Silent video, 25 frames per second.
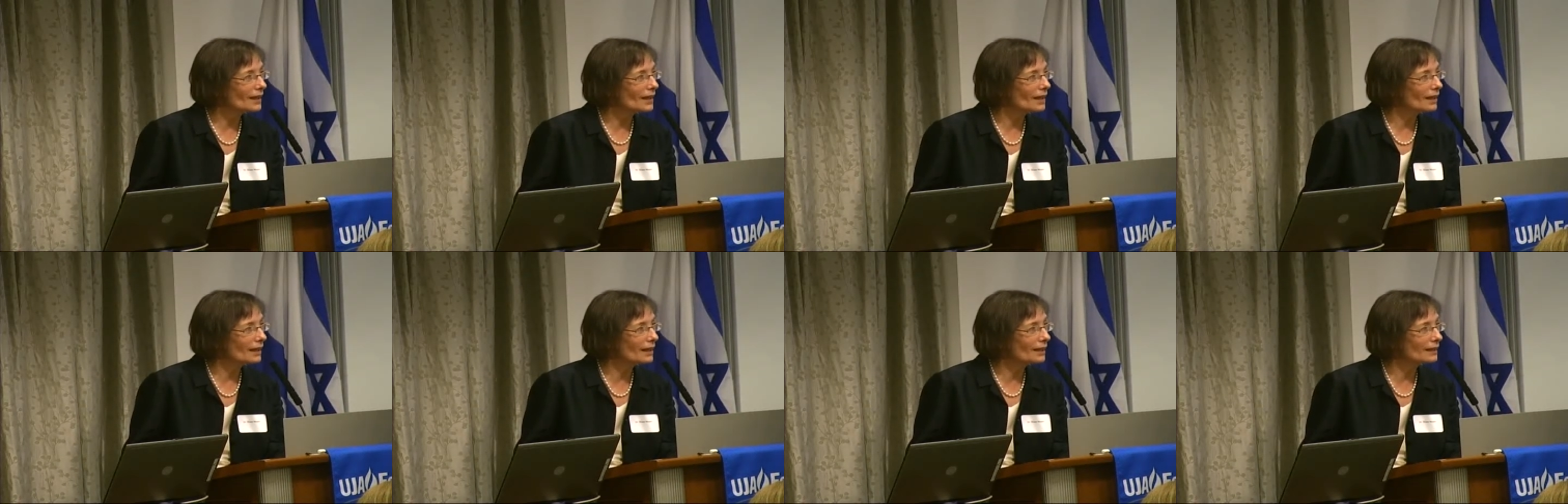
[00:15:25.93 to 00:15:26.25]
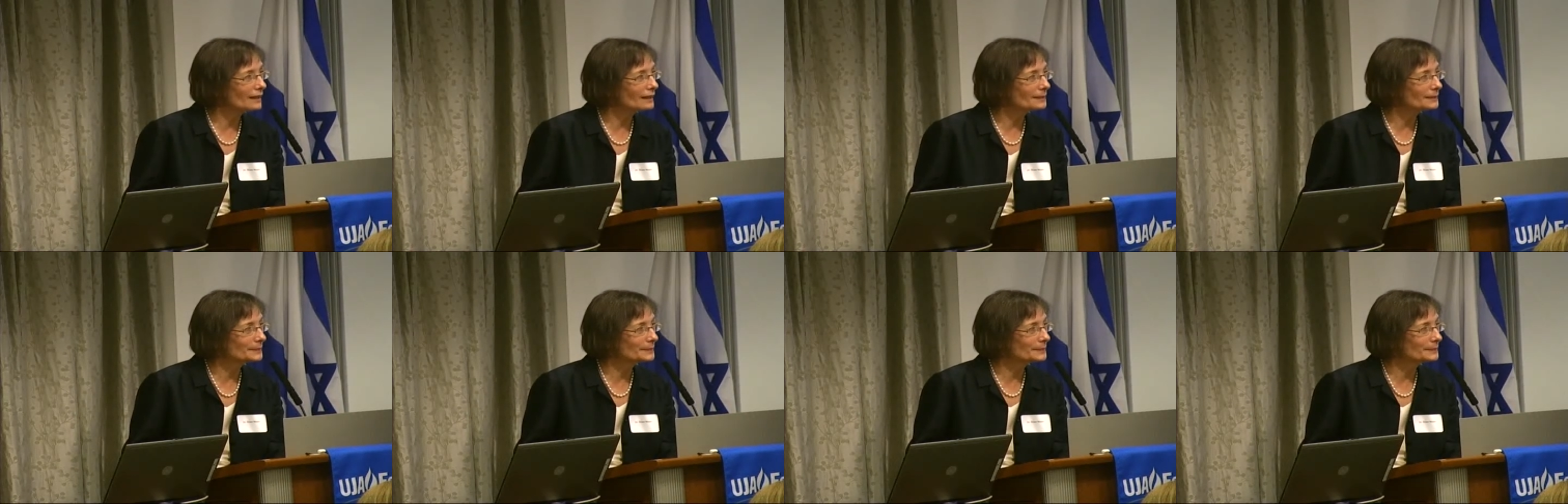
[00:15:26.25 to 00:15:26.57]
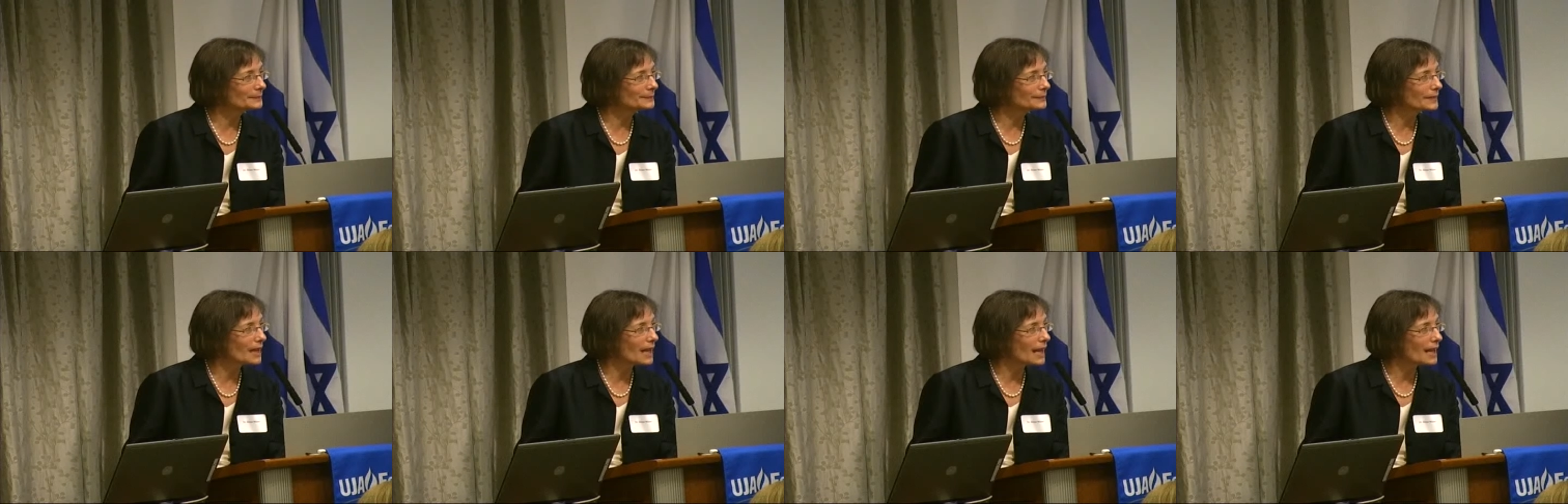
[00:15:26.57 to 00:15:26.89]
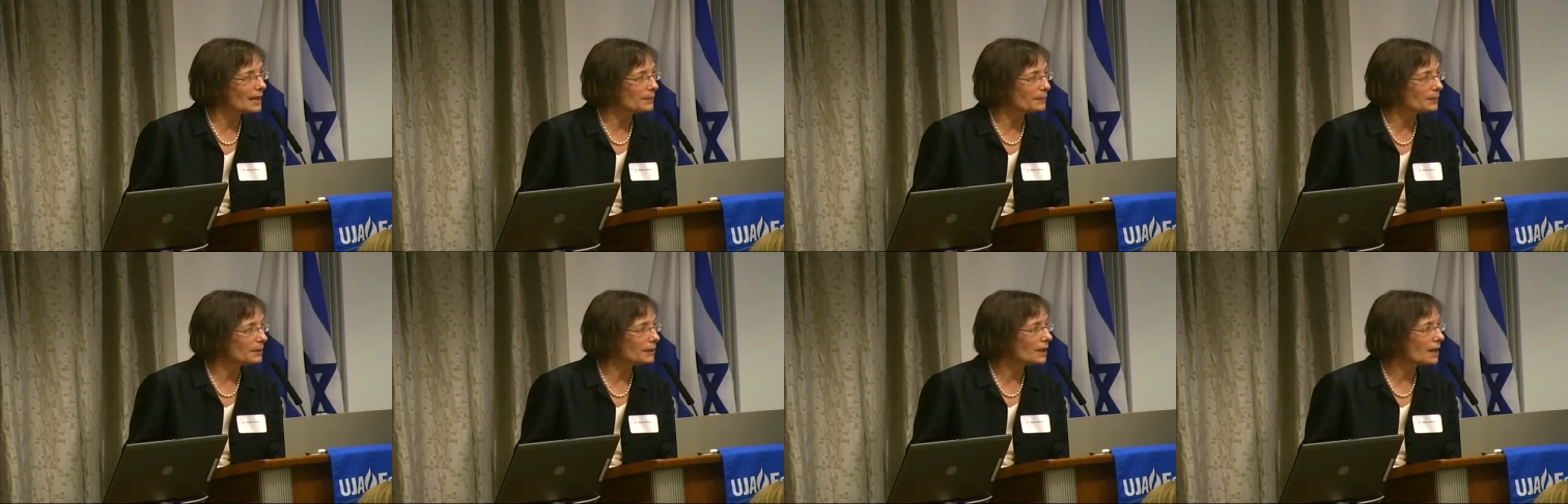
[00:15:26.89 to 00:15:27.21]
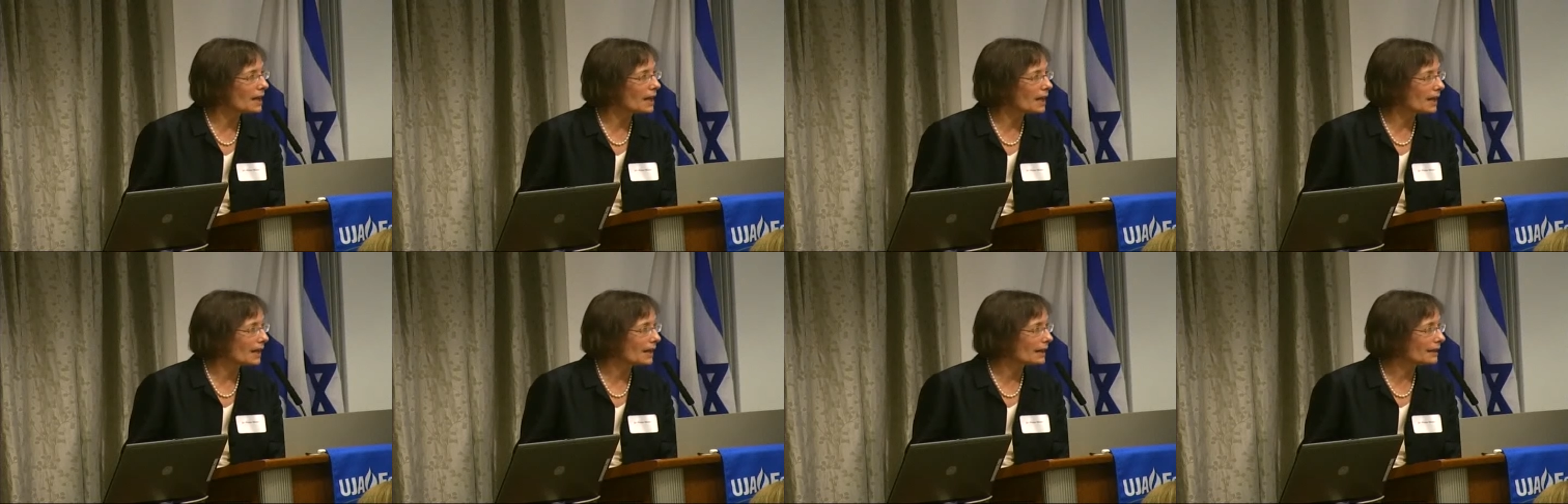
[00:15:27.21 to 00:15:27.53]
I
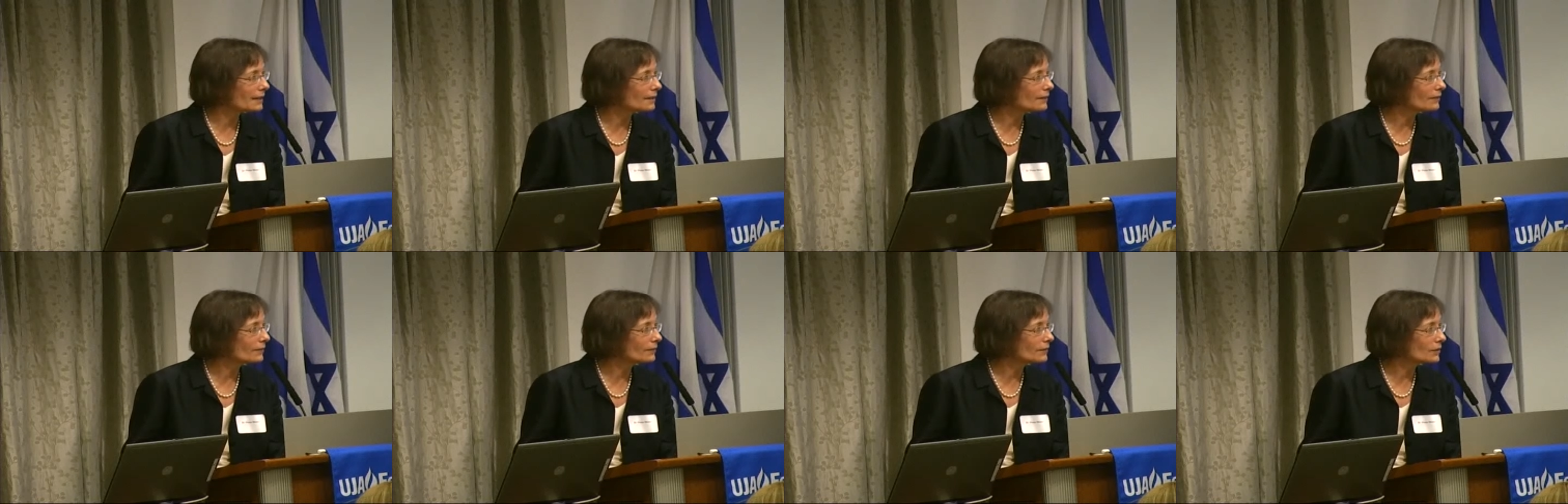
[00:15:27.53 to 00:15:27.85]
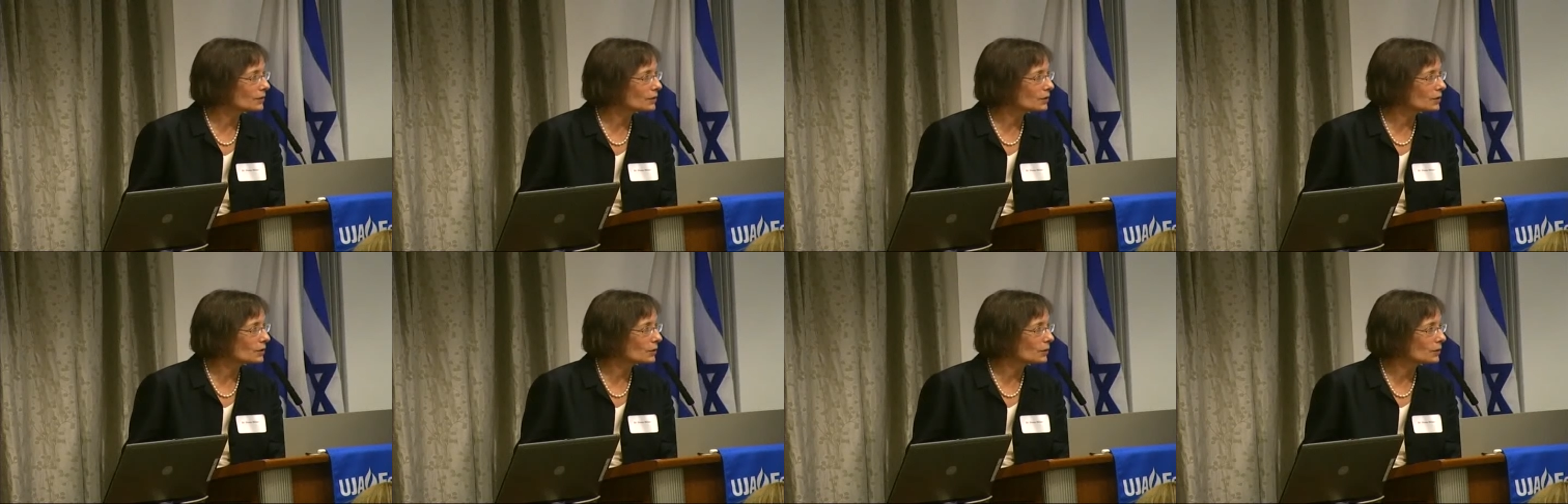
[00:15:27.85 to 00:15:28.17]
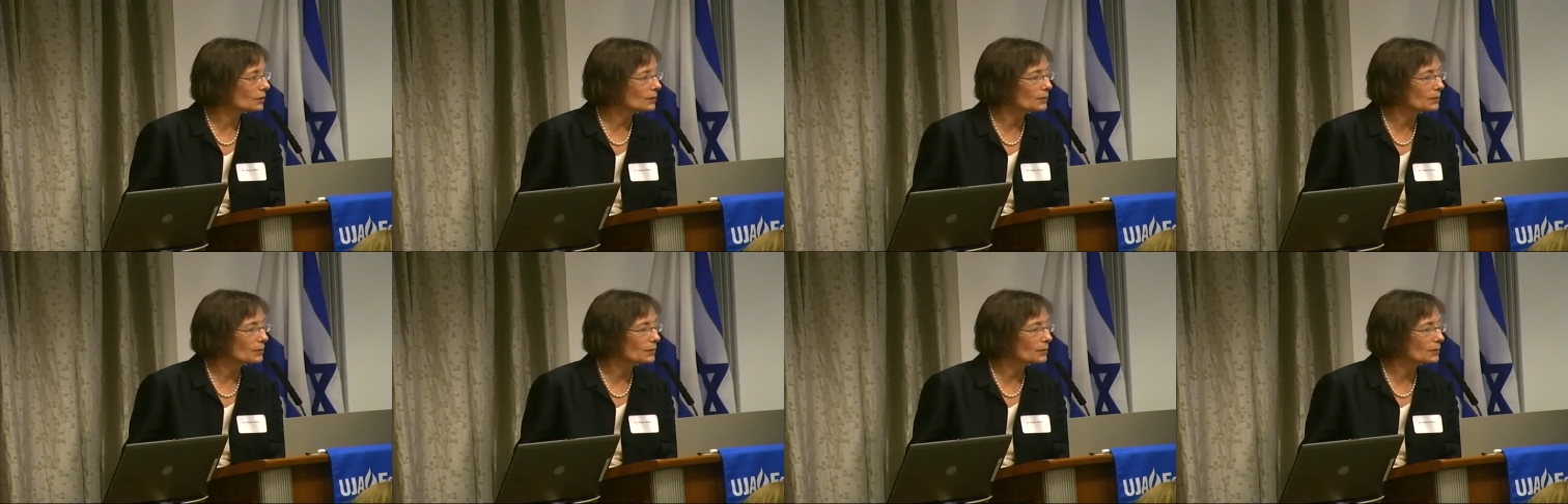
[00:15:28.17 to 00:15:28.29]
applied to